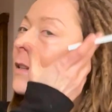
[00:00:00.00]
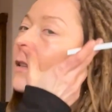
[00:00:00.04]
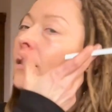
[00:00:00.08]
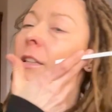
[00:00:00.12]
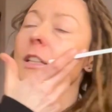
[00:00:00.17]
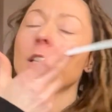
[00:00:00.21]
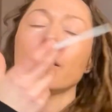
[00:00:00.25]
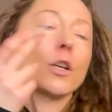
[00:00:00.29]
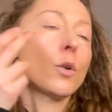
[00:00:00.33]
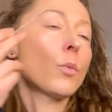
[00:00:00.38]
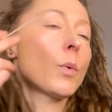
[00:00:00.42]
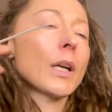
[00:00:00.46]

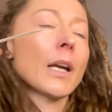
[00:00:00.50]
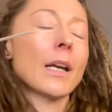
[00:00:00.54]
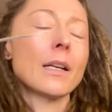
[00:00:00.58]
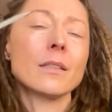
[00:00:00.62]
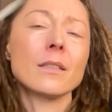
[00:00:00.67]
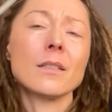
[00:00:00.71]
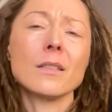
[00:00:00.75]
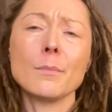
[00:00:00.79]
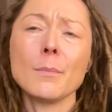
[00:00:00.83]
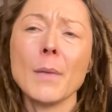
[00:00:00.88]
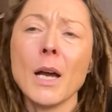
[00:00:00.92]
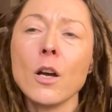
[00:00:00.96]
you know, when I
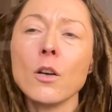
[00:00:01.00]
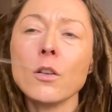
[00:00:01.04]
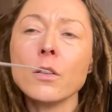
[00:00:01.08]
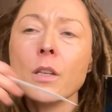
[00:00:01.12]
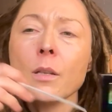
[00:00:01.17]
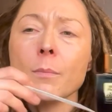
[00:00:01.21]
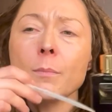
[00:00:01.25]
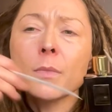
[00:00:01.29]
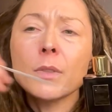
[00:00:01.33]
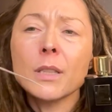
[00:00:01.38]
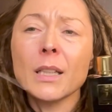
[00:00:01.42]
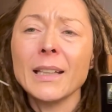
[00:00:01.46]
smelled
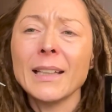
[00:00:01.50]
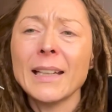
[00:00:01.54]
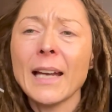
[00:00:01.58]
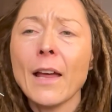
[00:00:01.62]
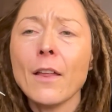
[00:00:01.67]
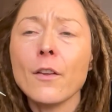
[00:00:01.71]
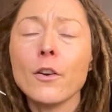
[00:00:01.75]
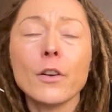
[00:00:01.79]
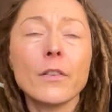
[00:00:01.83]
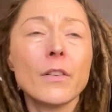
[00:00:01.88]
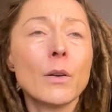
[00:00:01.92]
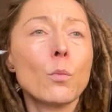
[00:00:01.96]
them
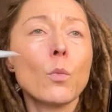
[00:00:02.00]
together,